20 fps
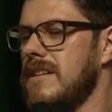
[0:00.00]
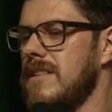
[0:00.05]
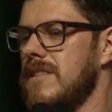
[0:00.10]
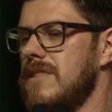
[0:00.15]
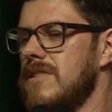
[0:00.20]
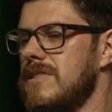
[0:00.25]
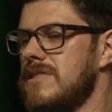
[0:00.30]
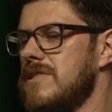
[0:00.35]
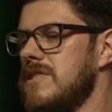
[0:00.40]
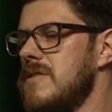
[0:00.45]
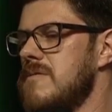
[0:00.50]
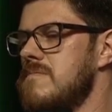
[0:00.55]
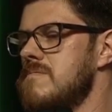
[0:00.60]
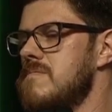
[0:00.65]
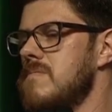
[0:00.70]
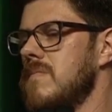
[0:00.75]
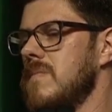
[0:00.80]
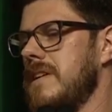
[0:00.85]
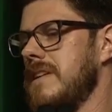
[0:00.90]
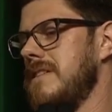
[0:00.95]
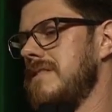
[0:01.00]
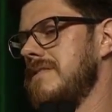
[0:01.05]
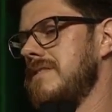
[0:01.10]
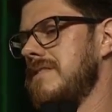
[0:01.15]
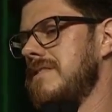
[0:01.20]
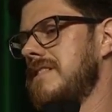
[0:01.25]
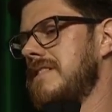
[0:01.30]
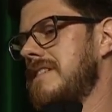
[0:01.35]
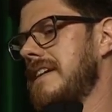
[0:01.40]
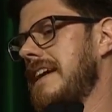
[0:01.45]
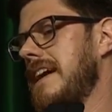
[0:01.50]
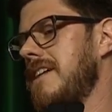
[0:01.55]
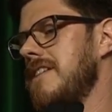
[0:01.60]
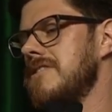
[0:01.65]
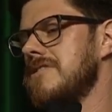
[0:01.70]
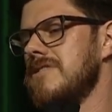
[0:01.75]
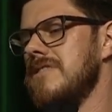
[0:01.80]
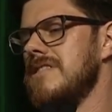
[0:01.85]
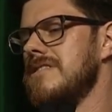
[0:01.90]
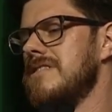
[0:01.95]
there's some like
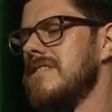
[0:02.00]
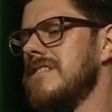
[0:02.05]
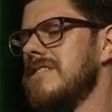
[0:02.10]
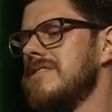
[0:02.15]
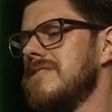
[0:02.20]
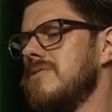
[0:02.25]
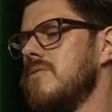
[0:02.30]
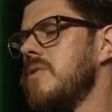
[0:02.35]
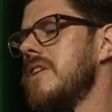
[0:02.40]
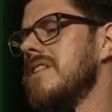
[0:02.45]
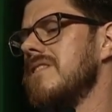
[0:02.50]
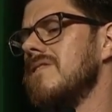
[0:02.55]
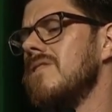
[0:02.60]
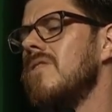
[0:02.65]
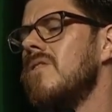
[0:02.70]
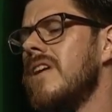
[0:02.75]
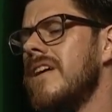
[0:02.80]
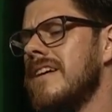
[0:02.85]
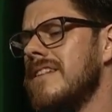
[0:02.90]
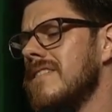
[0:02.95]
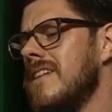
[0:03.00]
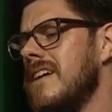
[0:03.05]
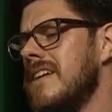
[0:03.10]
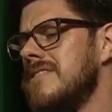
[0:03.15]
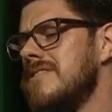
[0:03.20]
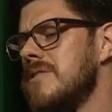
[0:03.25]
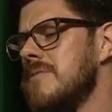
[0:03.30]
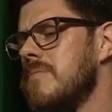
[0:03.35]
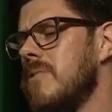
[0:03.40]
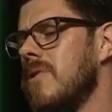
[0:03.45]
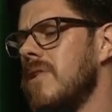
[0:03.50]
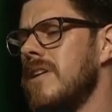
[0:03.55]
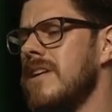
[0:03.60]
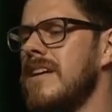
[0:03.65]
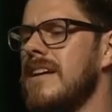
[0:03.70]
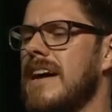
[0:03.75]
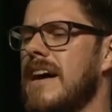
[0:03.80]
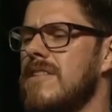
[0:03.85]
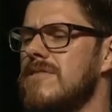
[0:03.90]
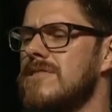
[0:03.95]
characteristics, the way the lines are
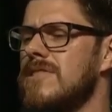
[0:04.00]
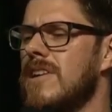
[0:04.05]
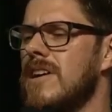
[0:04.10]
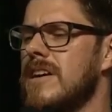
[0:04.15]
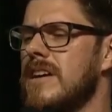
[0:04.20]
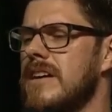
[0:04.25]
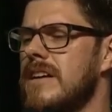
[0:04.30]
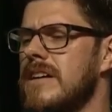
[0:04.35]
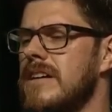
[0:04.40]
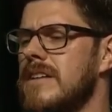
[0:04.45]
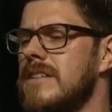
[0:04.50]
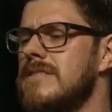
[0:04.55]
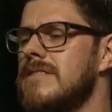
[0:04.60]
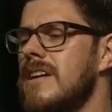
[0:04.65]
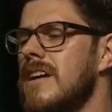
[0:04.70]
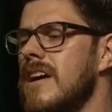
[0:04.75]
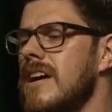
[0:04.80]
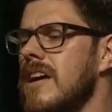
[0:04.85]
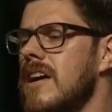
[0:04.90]
pointing, how dark it is.